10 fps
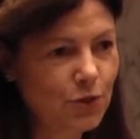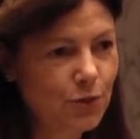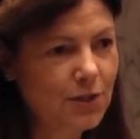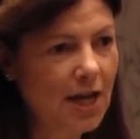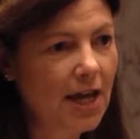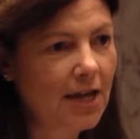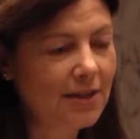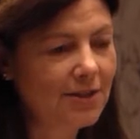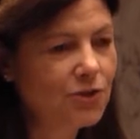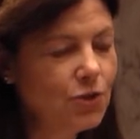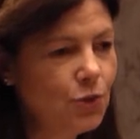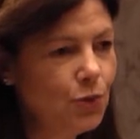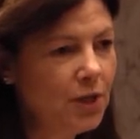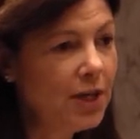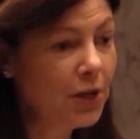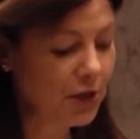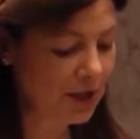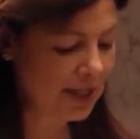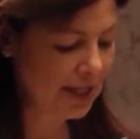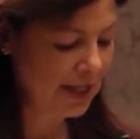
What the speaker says: new day and this new year